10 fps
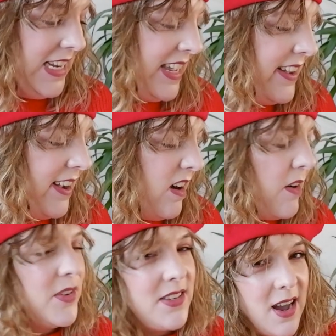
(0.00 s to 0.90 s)
Kicking
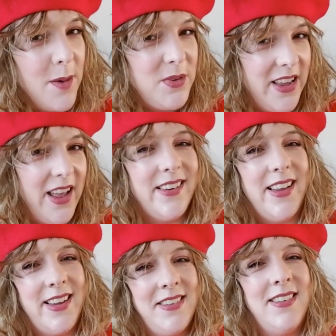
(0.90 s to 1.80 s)
off the top
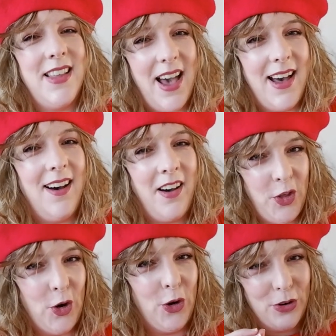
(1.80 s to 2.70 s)
10 is that
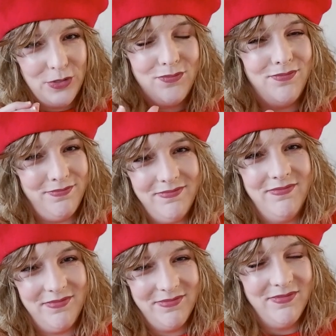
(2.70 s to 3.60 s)
other
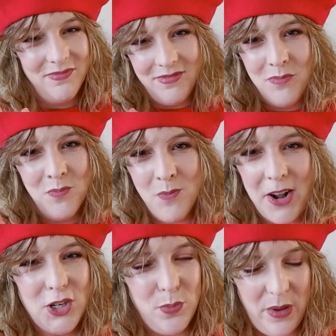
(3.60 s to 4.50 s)

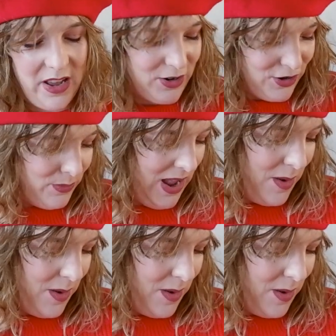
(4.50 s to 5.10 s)
much better